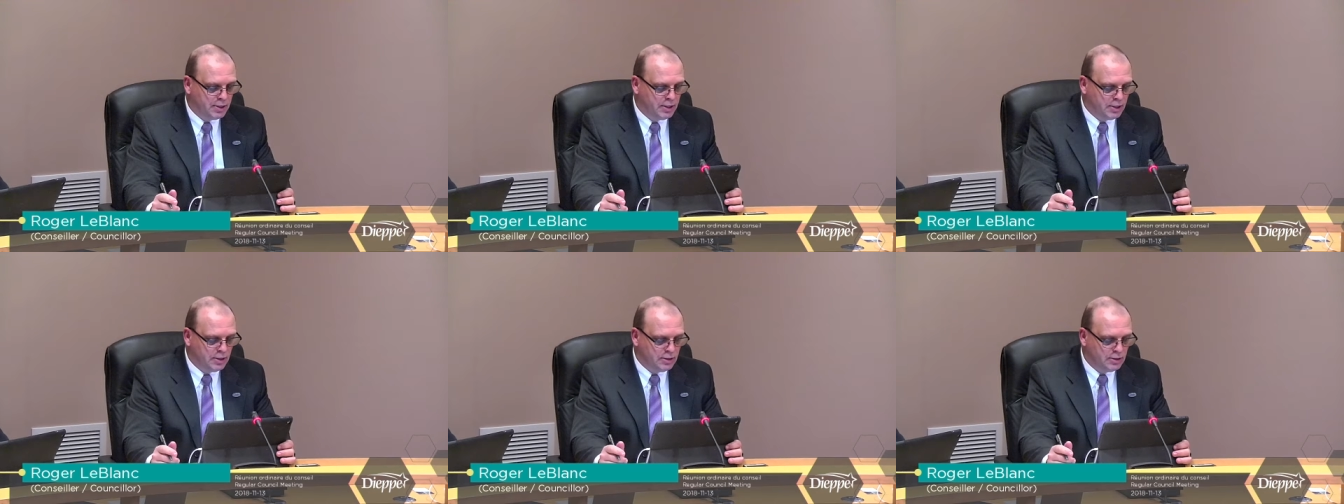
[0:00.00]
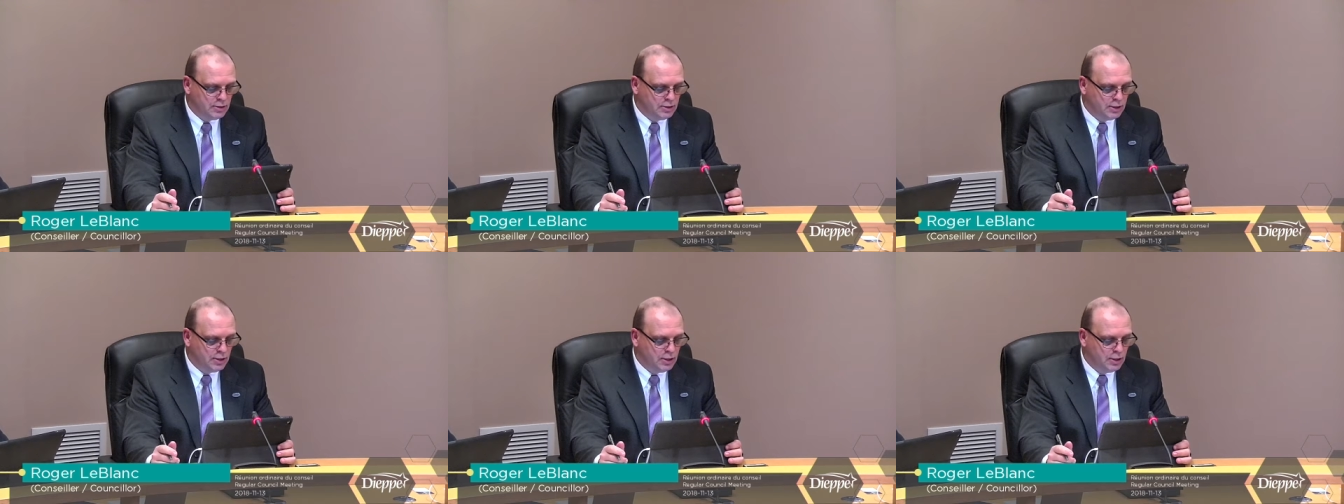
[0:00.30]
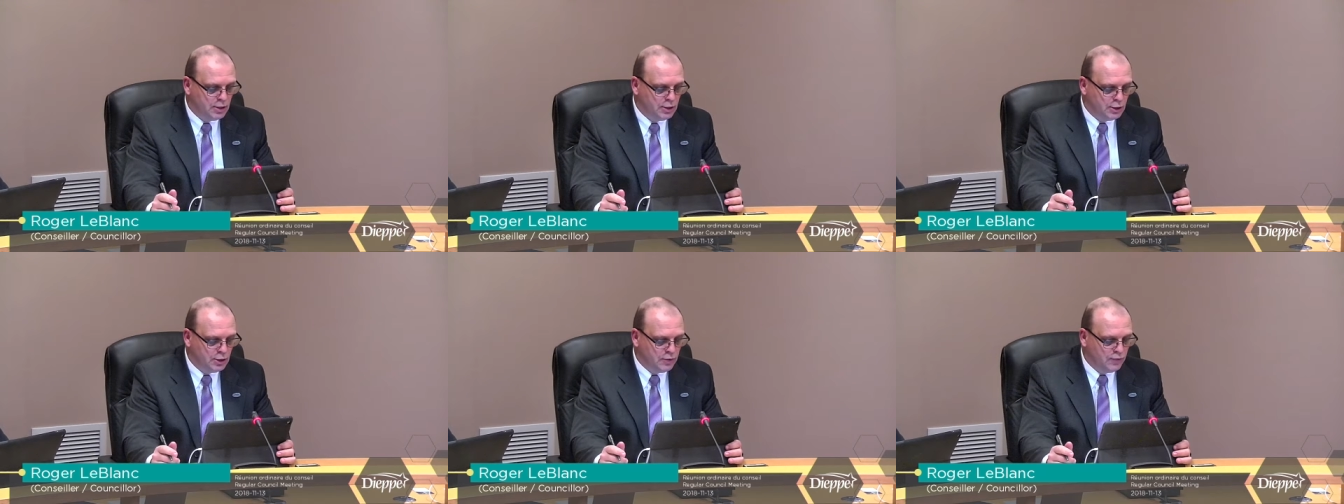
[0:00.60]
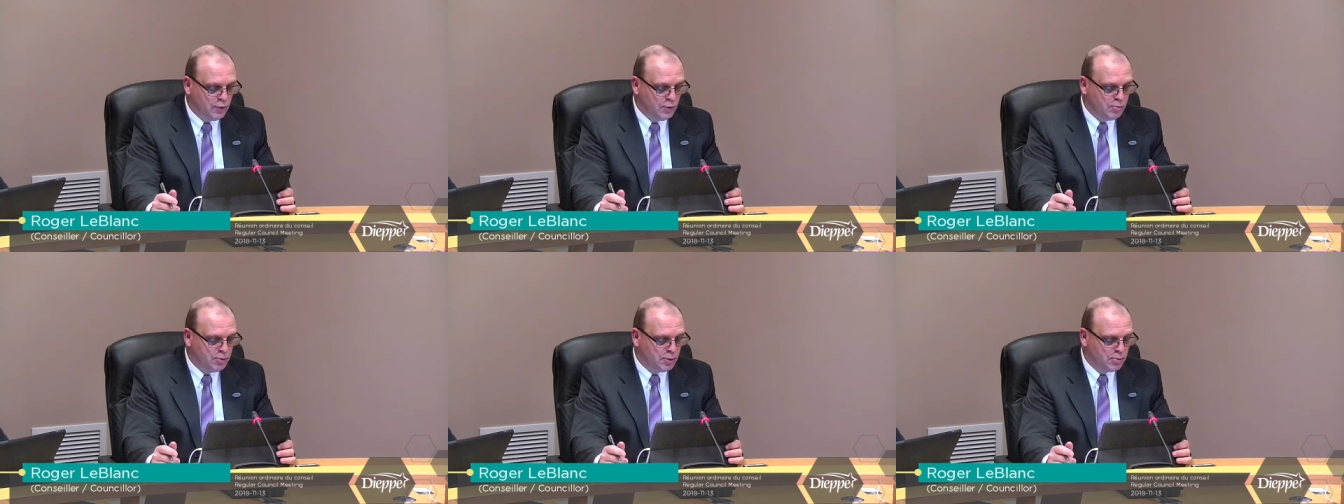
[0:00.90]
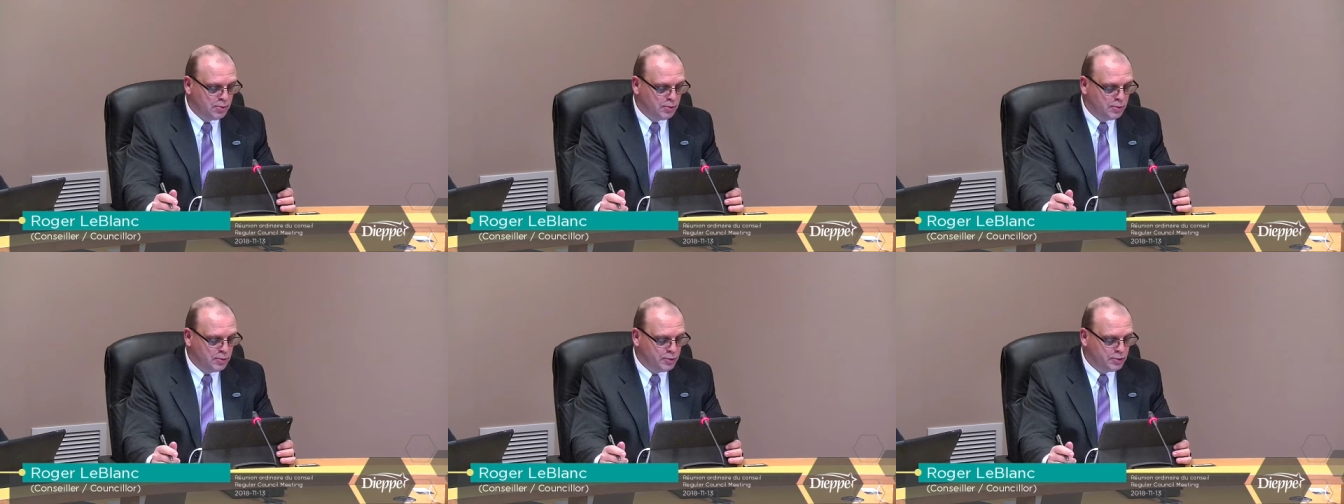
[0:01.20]
A be permanently
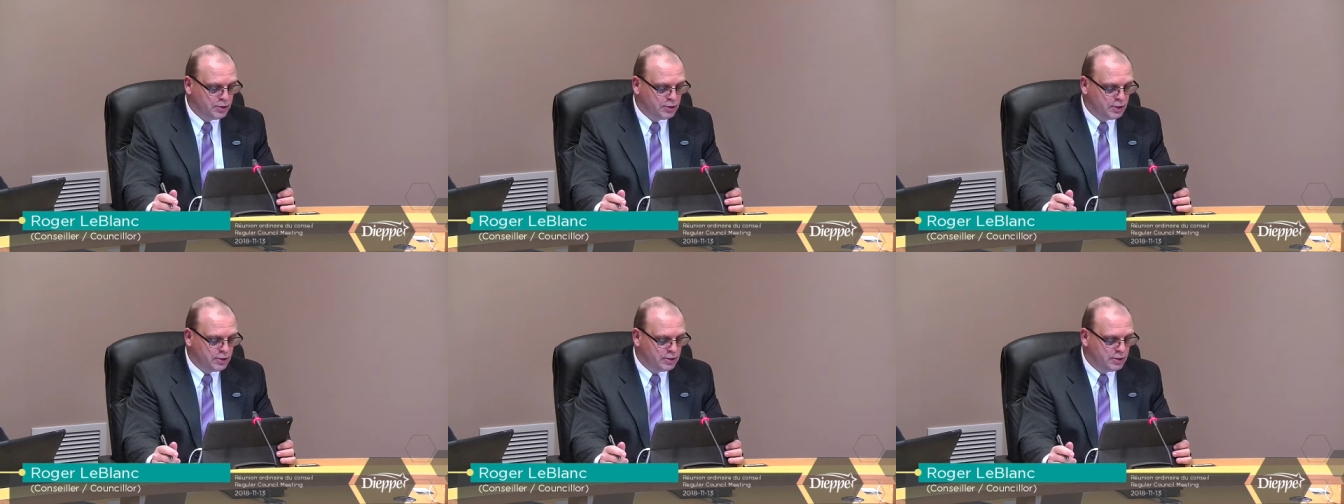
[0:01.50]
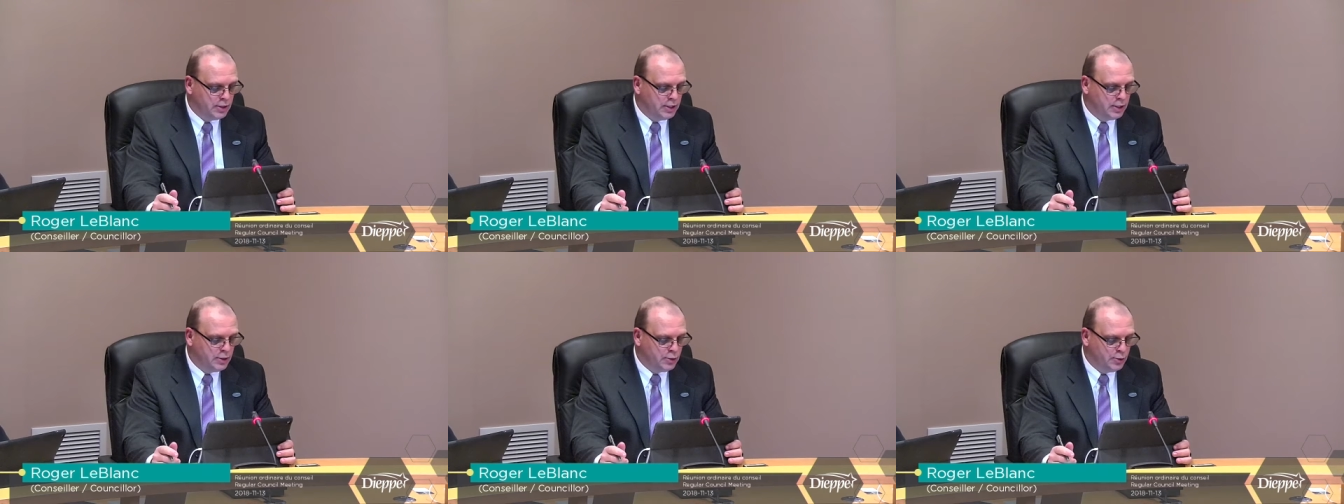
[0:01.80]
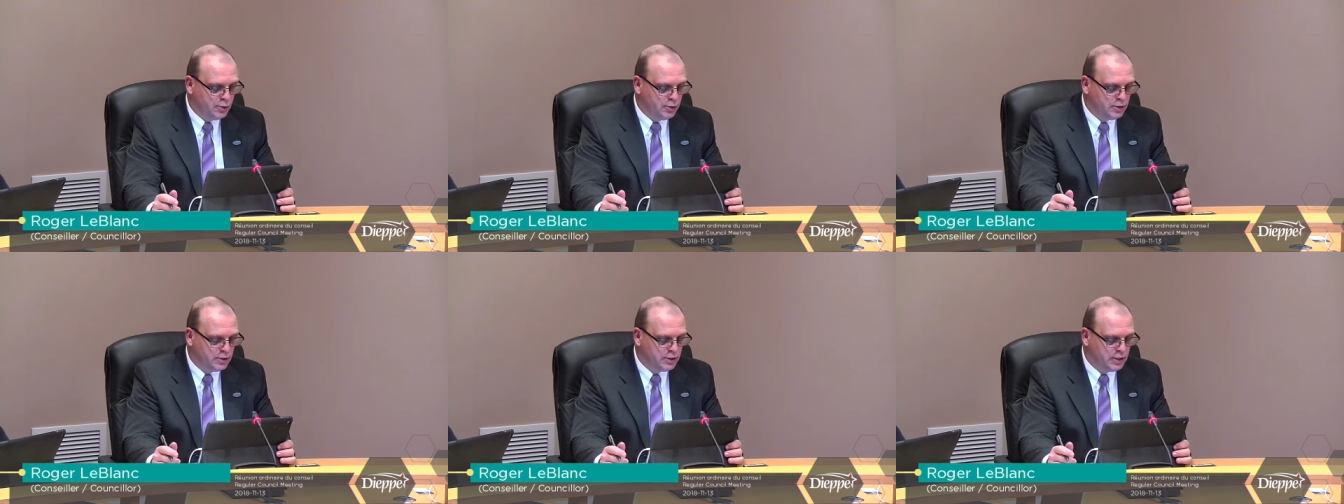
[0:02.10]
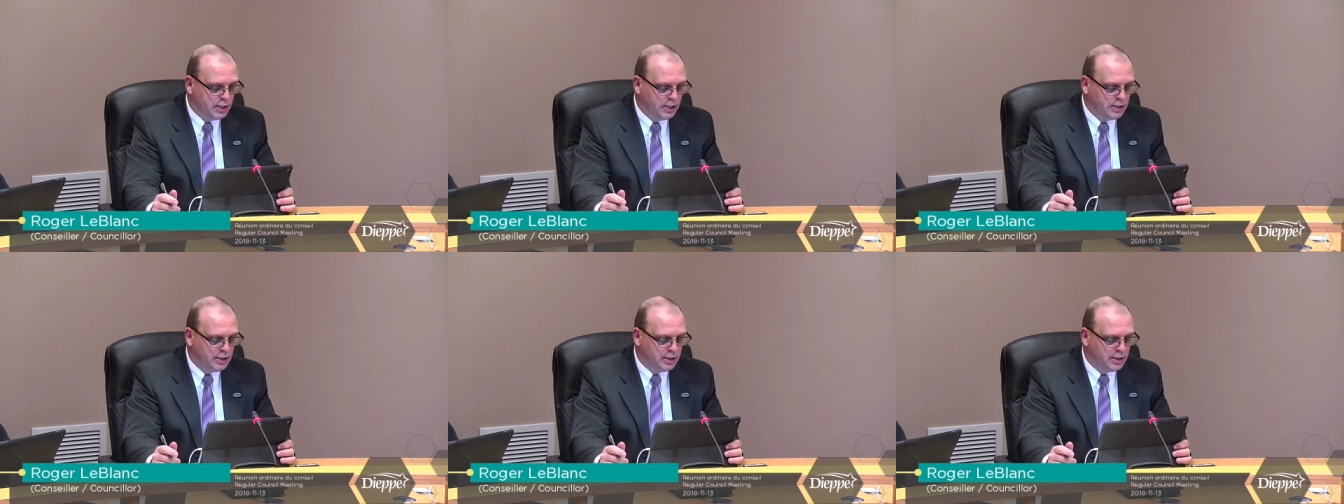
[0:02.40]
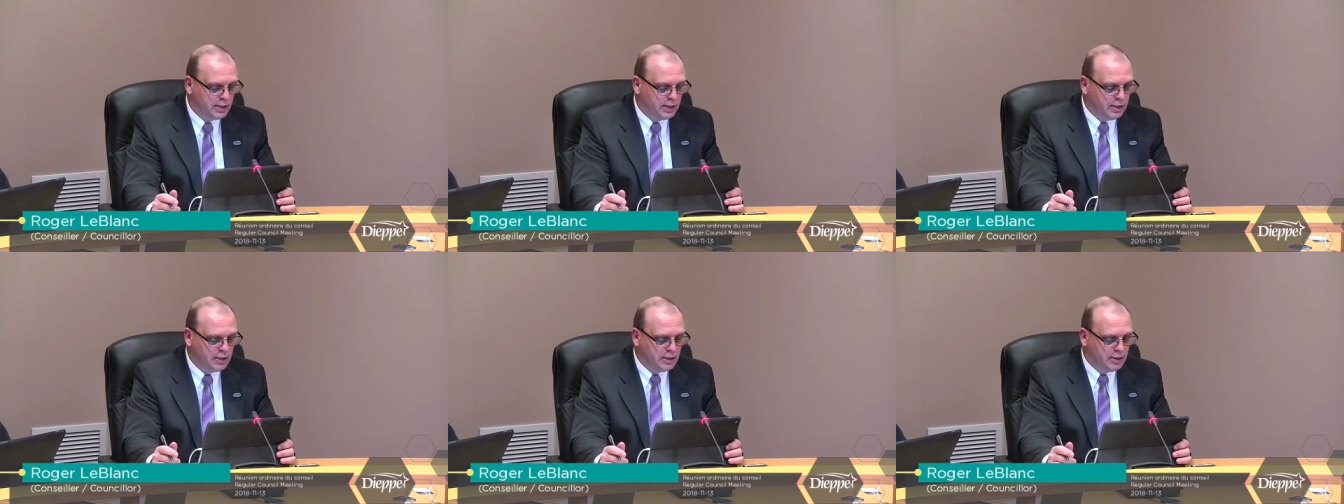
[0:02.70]
closed. So
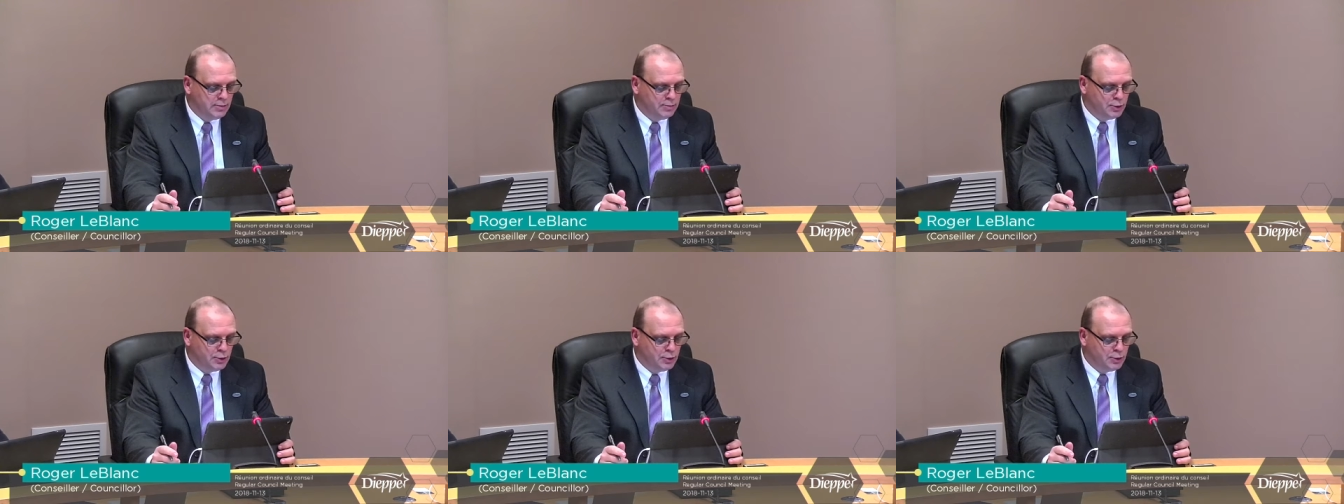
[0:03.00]
moved.